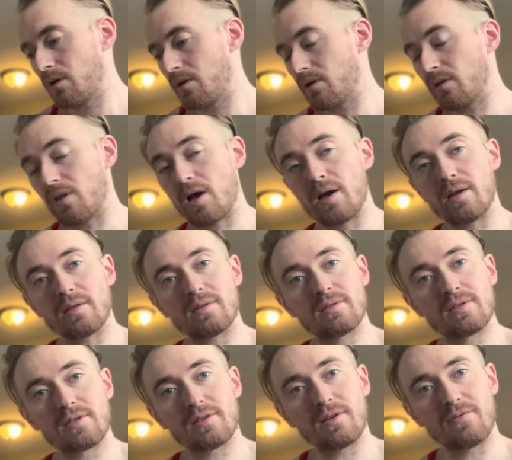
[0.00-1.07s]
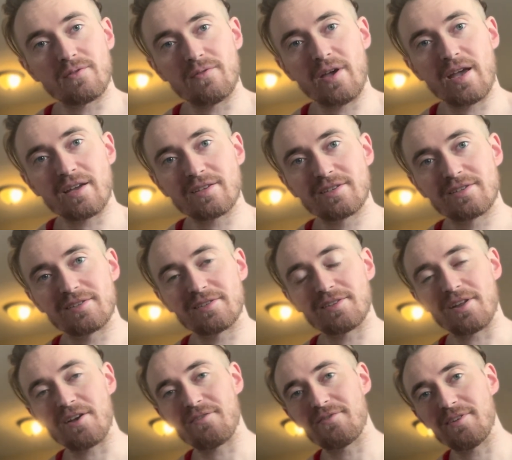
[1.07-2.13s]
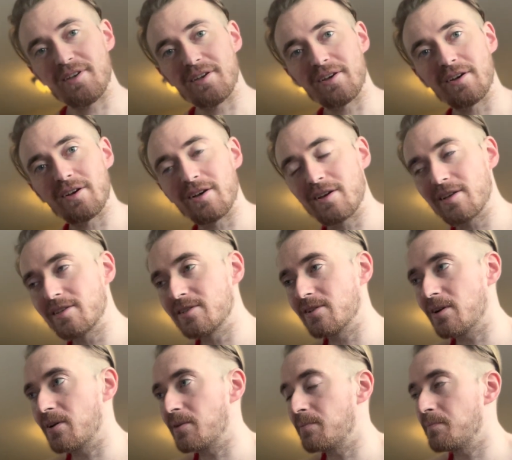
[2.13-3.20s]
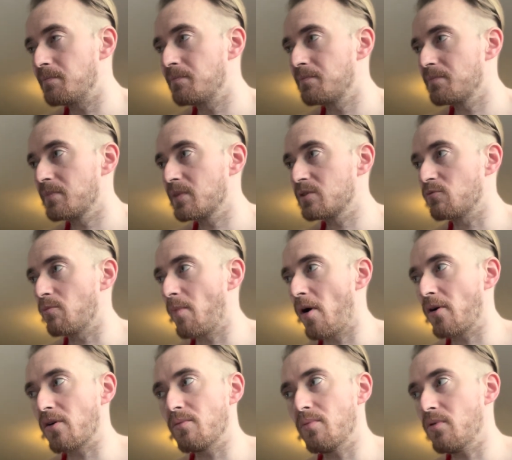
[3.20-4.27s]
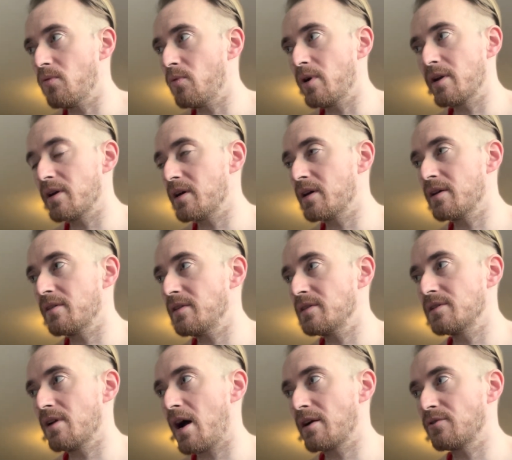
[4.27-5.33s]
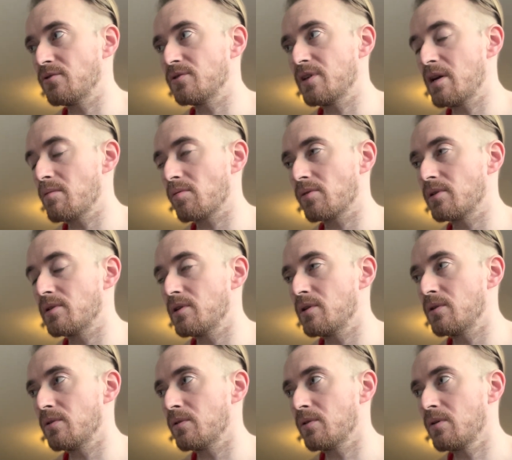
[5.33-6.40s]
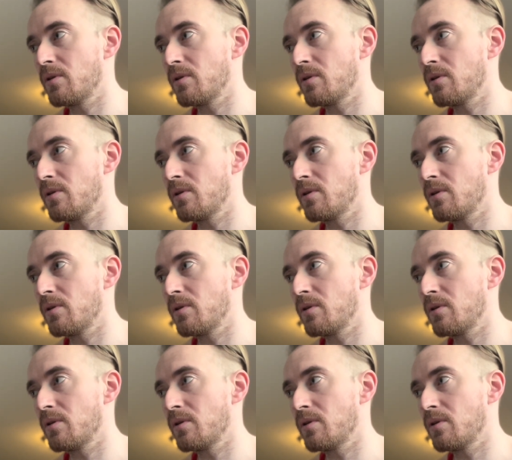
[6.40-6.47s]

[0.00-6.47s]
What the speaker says: lots of advanced stuff here. It's remarkable what these doctors are able to do.